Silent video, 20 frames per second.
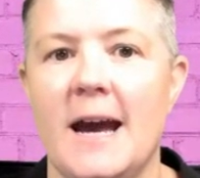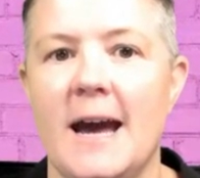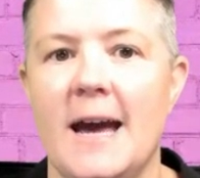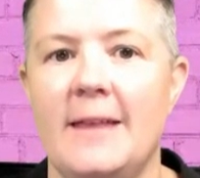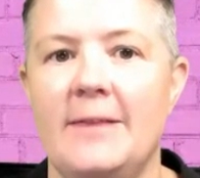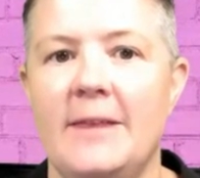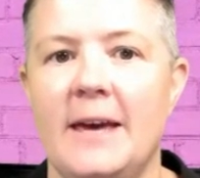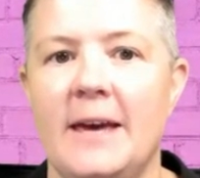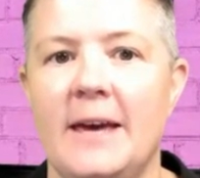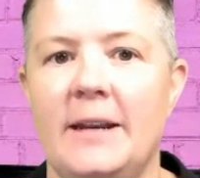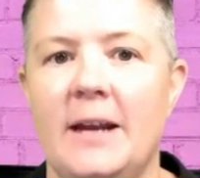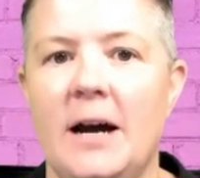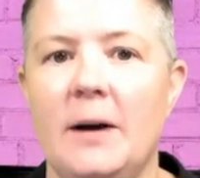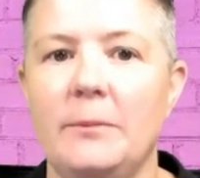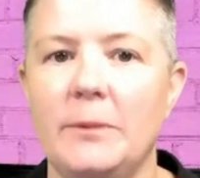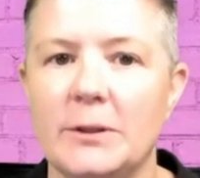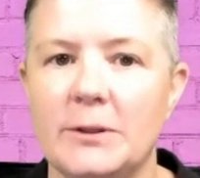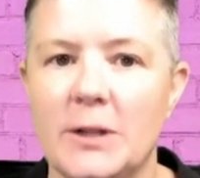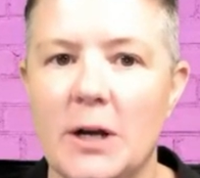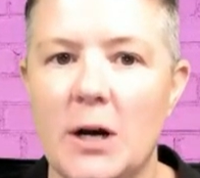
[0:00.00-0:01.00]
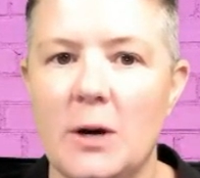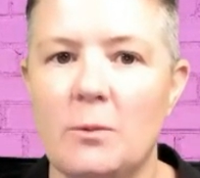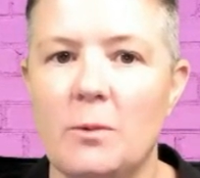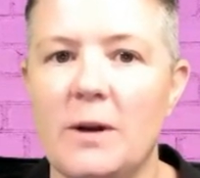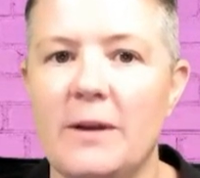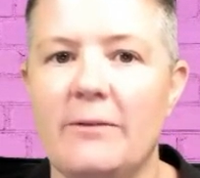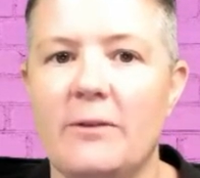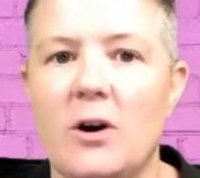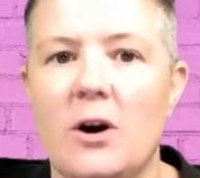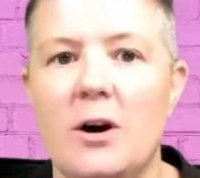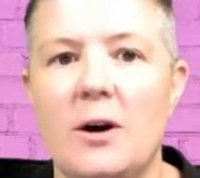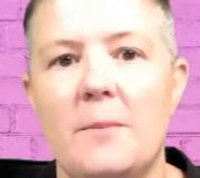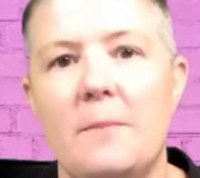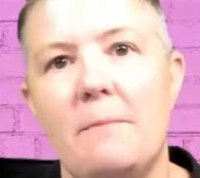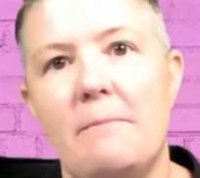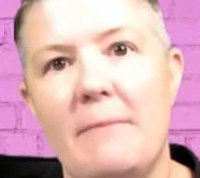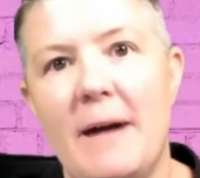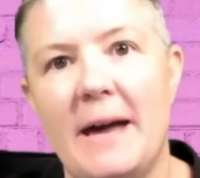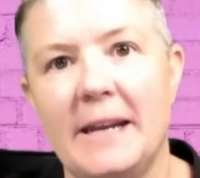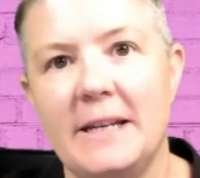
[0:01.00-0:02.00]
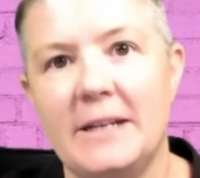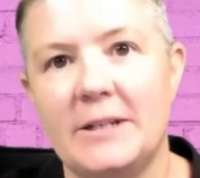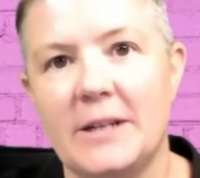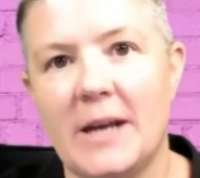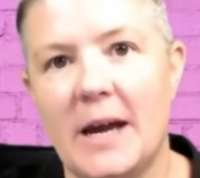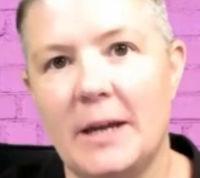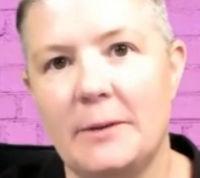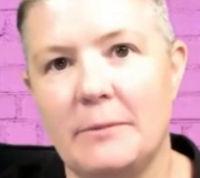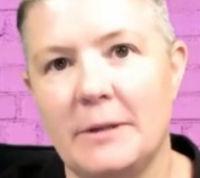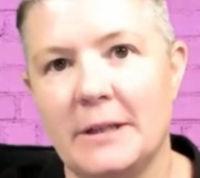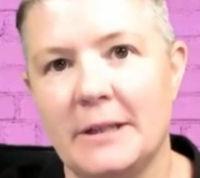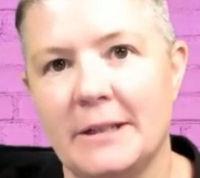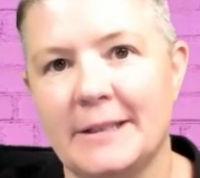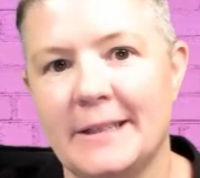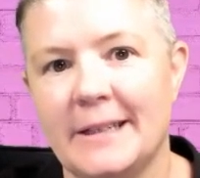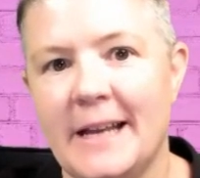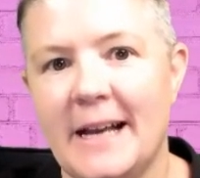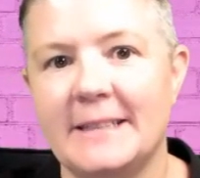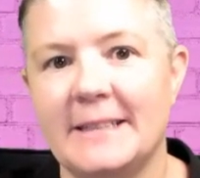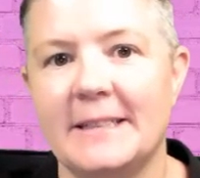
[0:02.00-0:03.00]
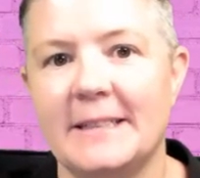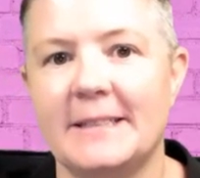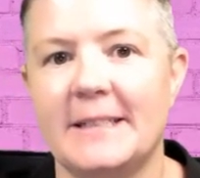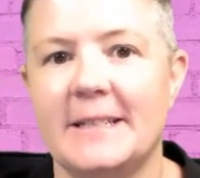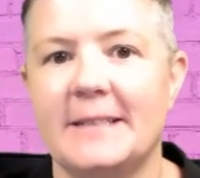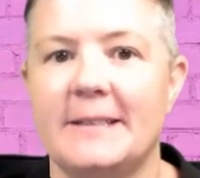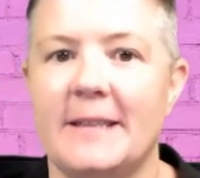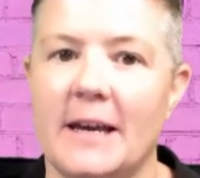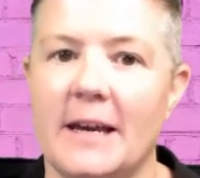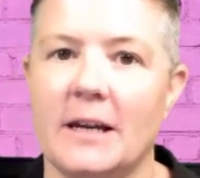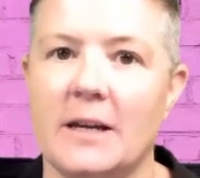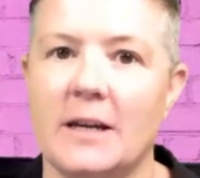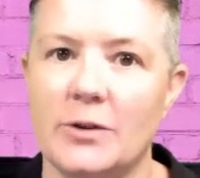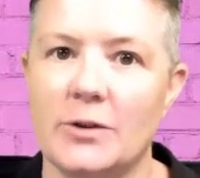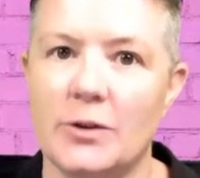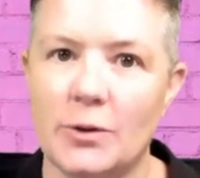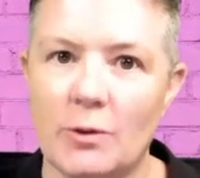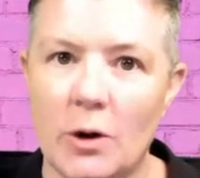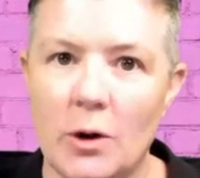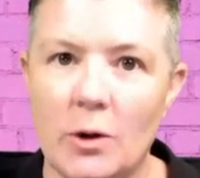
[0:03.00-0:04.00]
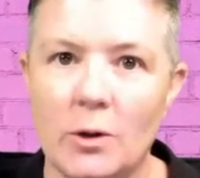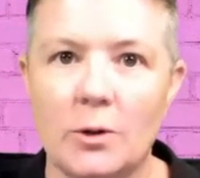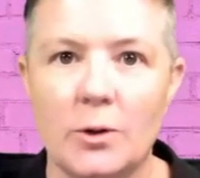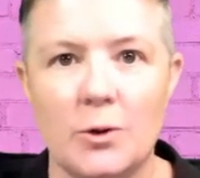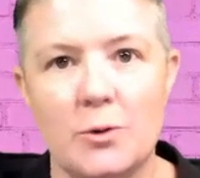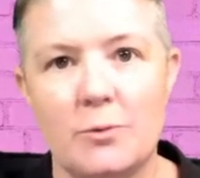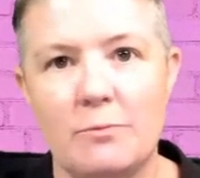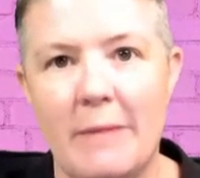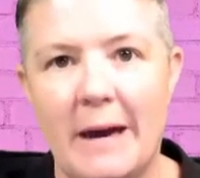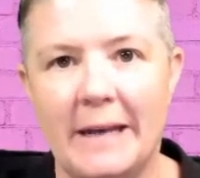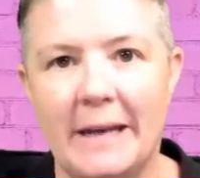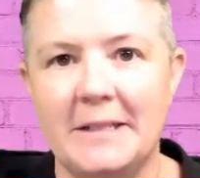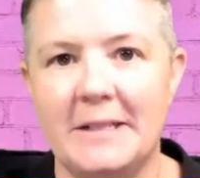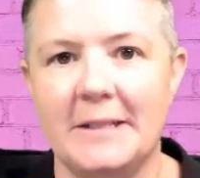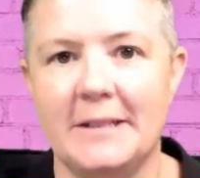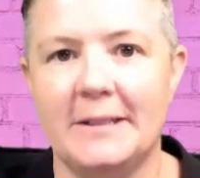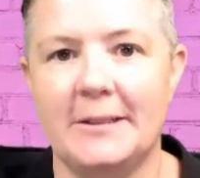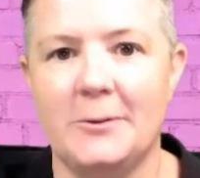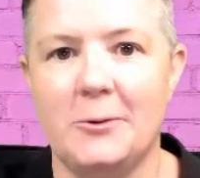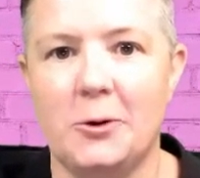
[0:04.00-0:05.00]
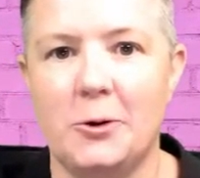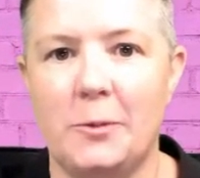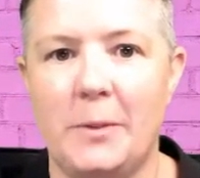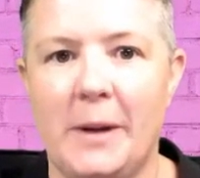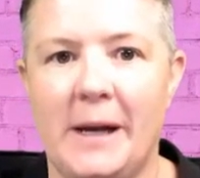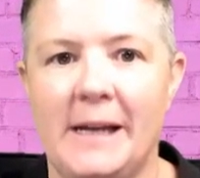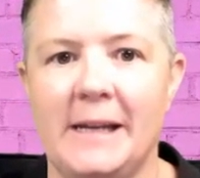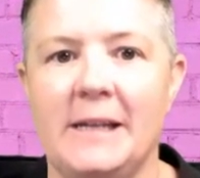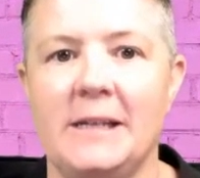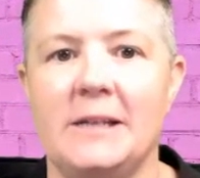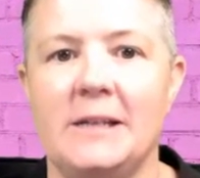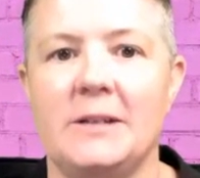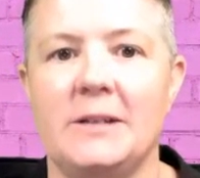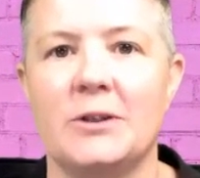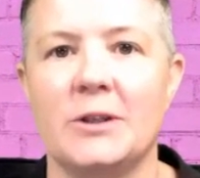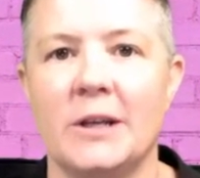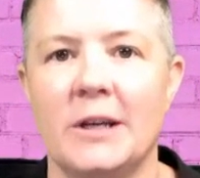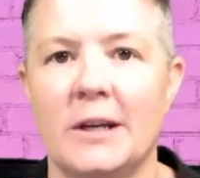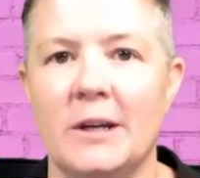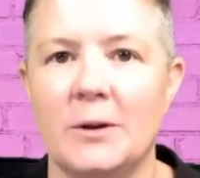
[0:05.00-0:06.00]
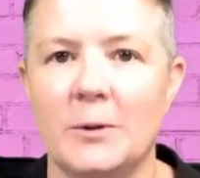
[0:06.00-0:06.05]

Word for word: And then up the top, we've got manage admins. And as it says there, control who manages your page.